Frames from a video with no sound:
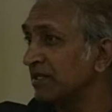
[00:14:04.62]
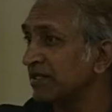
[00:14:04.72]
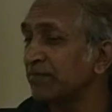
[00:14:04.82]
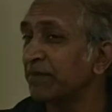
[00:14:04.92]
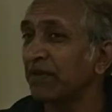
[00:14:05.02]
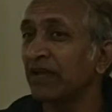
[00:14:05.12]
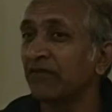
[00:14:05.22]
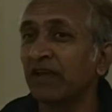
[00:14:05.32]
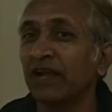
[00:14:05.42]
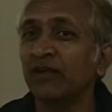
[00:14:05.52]
generation people
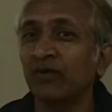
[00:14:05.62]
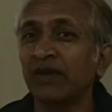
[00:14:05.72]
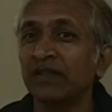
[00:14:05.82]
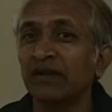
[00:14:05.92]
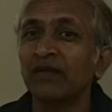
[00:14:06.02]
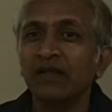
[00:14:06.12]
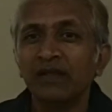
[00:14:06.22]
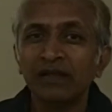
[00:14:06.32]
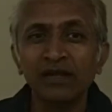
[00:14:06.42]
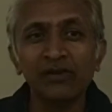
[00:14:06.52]
never had to have
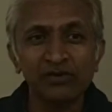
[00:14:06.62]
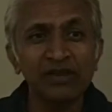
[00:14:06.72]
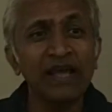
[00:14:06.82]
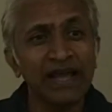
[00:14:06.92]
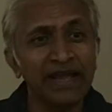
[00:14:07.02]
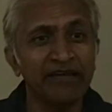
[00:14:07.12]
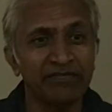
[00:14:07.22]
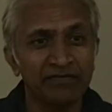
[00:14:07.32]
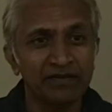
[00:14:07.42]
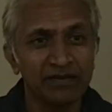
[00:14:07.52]
that. Individually I
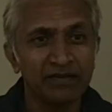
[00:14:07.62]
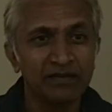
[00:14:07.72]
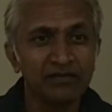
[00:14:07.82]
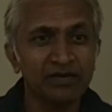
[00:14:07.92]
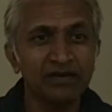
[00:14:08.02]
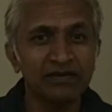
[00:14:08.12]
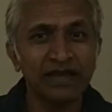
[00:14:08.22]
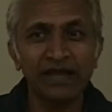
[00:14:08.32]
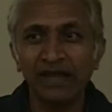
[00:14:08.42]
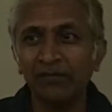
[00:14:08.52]
have, because
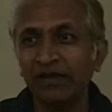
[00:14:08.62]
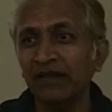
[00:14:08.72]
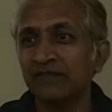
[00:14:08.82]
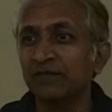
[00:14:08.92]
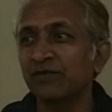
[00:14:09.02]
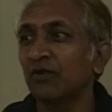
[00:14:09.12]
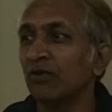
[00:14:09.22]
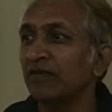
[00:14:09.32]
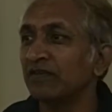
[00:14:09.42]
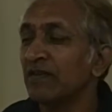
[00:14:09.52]
I am an exception
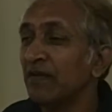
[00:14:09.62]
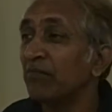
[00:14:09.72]
always.